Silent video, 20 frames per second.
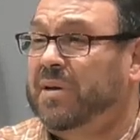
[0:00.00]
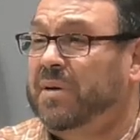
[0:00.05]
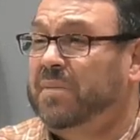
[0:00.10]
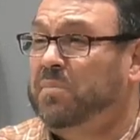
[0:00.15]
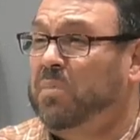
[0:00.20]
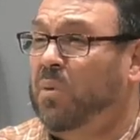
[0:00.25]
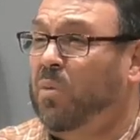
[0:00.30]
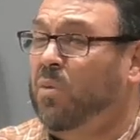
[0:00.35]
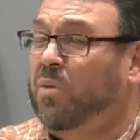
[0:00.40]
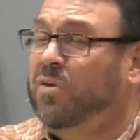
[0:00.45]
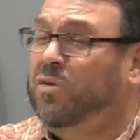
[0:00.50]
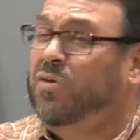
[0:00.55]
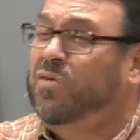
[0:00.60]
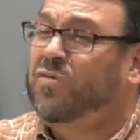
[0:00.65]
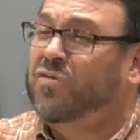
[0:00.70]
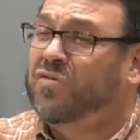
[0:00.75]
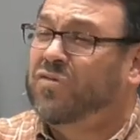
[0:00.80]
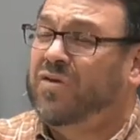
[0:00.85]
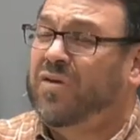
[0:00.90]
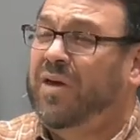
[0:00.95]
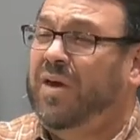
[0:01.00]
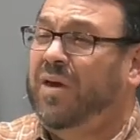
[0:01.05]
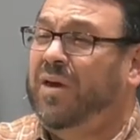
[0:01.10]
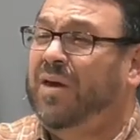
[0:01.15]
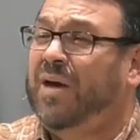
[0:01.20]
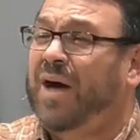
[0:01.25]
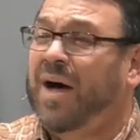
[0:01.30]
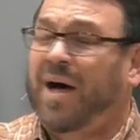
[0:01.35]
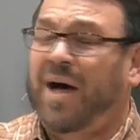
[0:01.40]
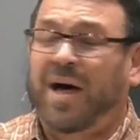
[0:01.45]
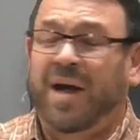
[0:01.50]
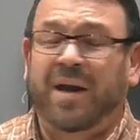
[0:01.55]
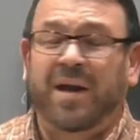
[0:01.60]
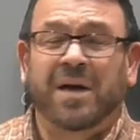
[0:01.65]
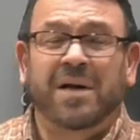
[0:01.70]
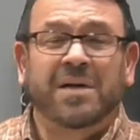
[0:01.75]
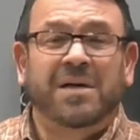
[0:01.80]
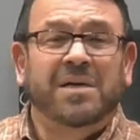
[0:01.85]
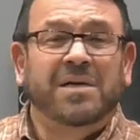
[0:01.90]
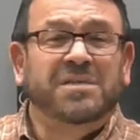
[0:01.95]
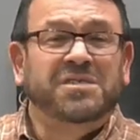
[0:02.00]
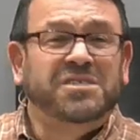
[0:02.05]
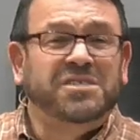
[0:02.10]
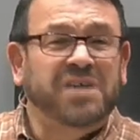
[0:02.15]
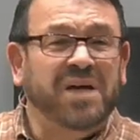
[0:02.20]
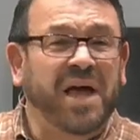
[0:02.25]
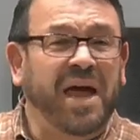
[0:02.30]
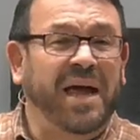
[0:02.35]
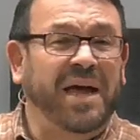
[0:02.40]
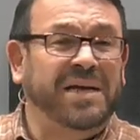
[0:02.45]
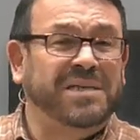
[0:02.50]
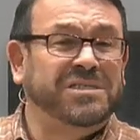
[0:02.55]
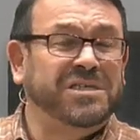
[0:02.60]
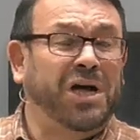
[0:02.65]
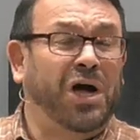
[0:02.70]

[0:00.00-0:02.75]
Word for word: But when you see God change